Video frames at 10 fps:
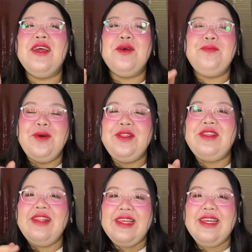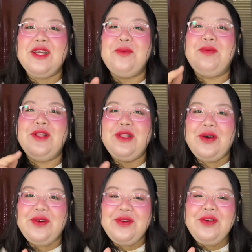put the link
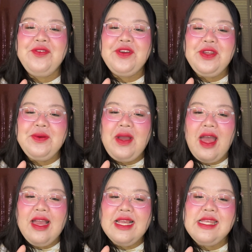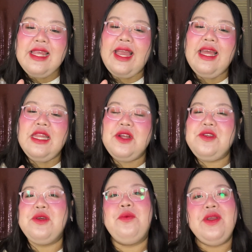below for you guys, and
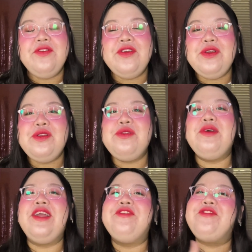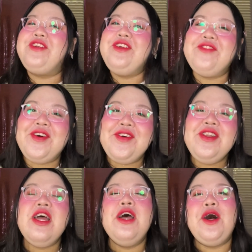there's a way for you to do a free vote.
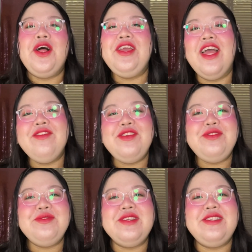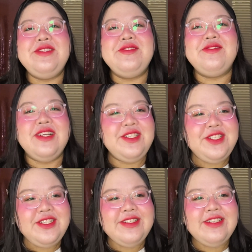All you have to do is to
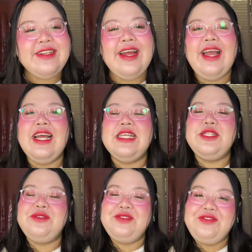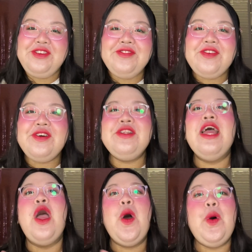register and do the free vote,
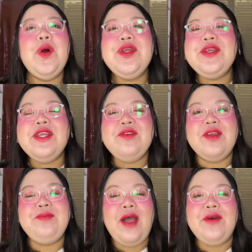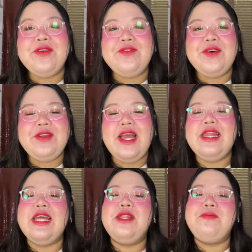or you can do a power vote,
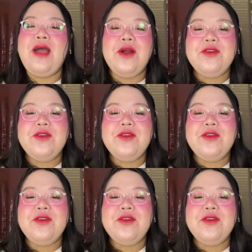and then the power